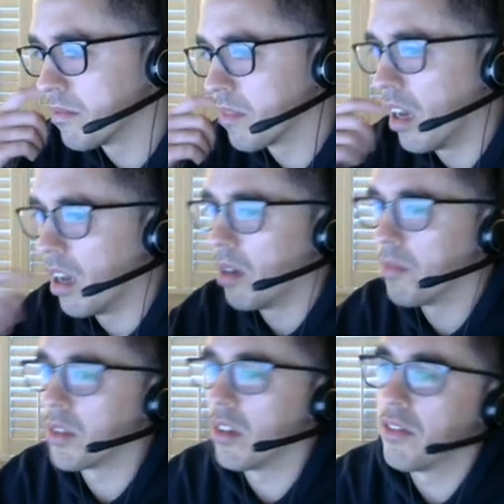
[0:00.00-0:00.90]

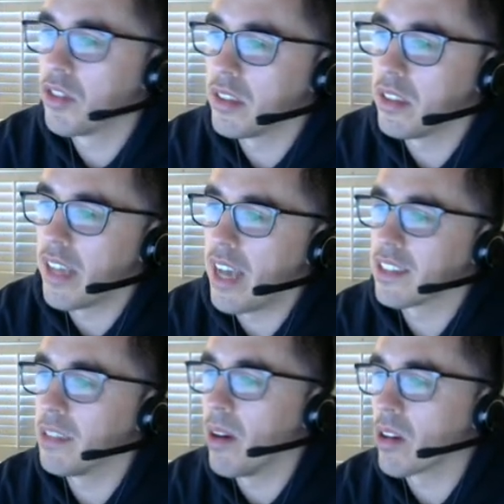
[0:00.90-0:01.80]
So Love Tristan's
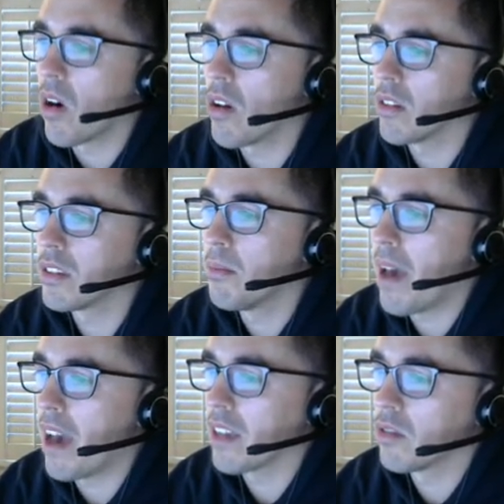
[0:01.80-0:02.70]
asking about Carlson,
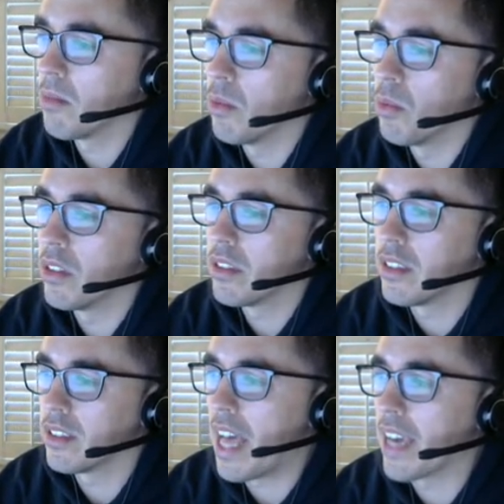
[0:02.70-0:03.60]
Backstrom, and Wilson
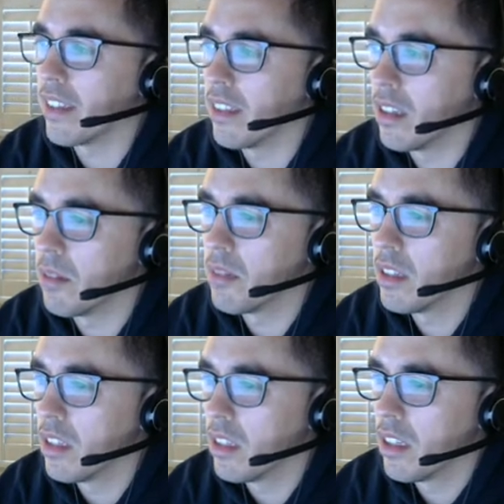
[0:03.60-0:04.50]
stacking them.
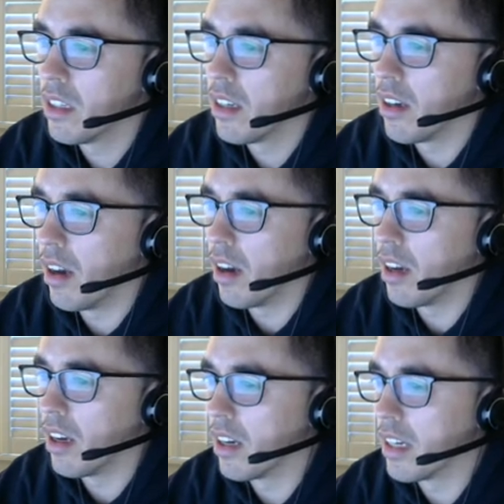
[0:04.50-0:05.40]

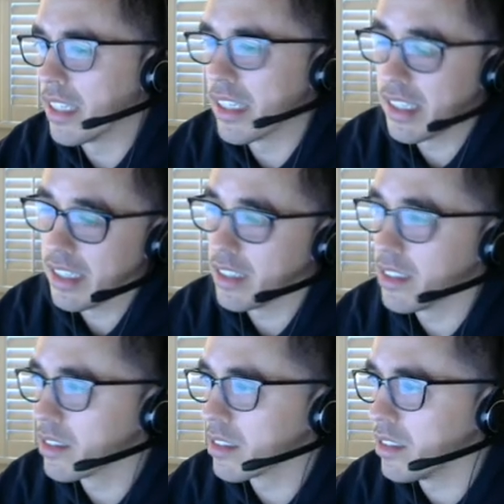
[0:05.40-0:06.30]

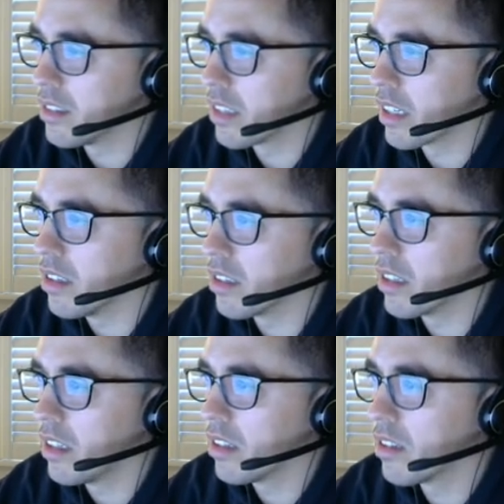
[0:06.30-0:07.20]
Let's take a look
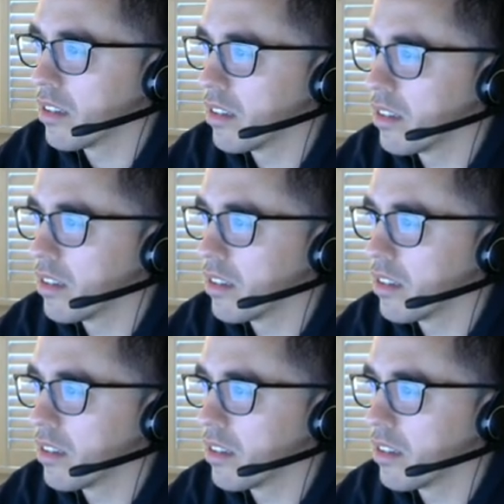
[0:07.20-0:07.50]
here.